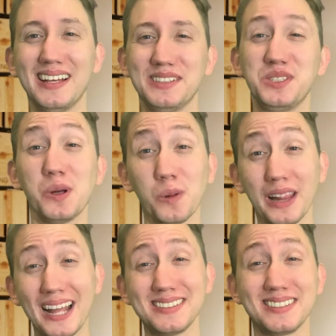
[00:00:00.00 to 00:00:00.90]
So
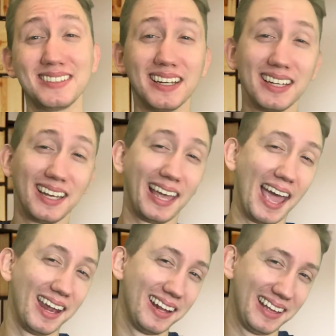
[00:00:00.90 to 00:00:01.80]
let's
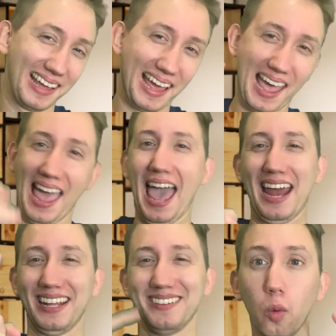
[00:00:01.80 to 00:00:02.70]
get
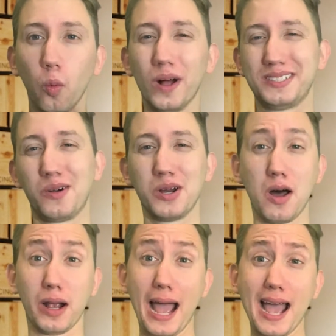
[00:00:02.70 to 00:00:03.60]
at it. What's going
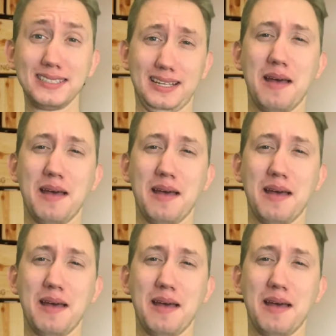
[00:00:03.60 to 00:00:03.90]
on, guys?